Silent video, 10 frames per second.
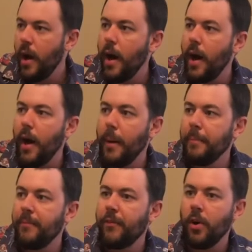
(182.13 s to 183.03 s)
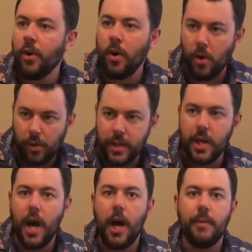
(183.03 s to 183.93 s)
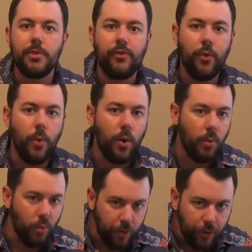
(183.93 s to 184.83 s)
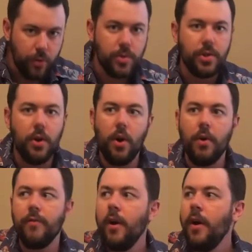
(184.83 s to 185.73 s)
for Early Times, for Woodford Reserve,